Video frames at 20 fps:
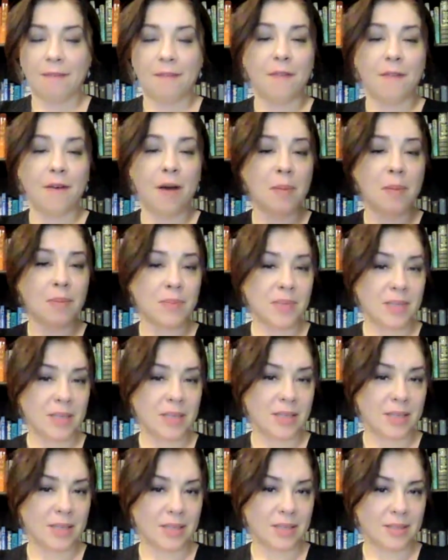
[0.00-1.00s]
From
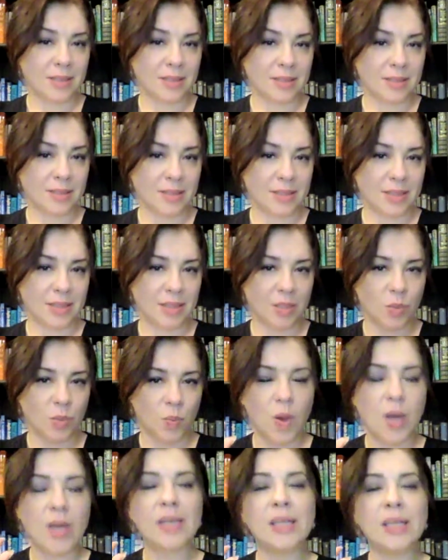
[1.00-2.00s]
there, there's
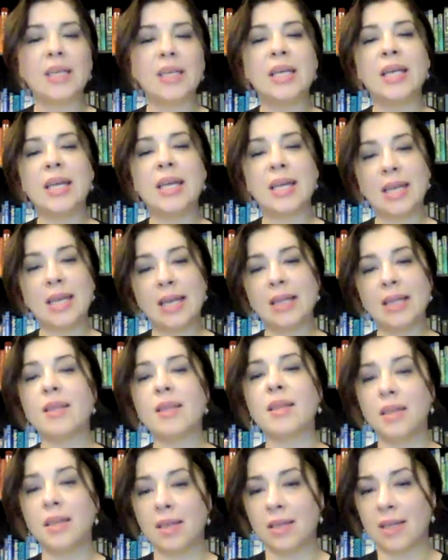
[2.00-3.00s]
one key
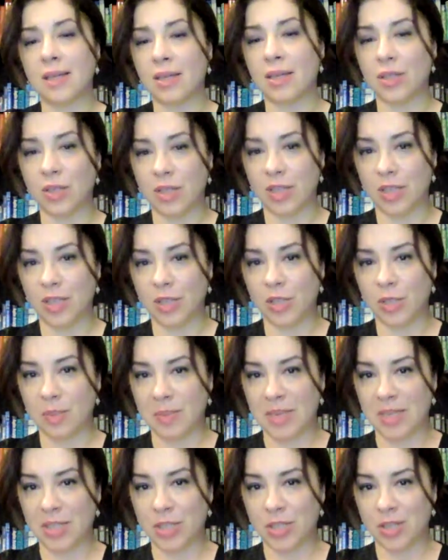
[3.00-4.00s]
thing that you need to
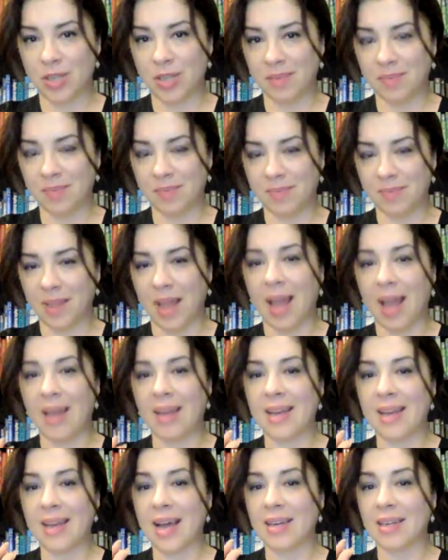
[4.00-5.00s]
mention,
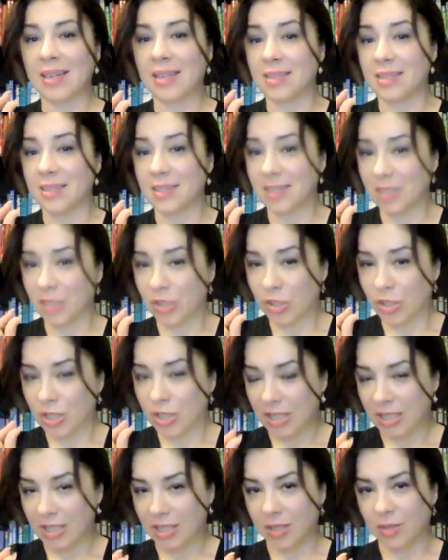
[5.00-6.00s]
and that is
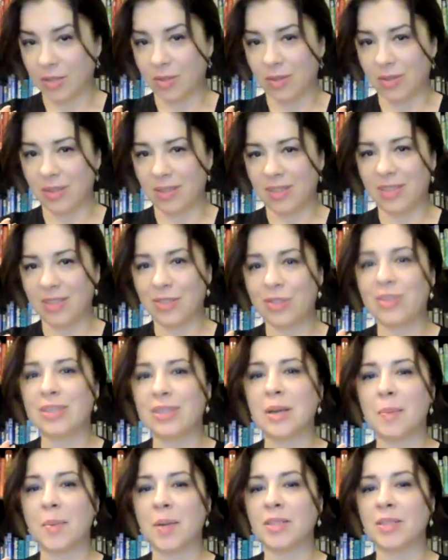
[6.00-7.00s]
critical to
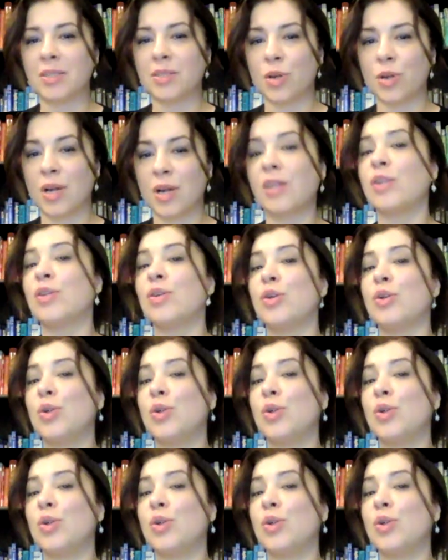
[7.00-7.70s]
demonstrate you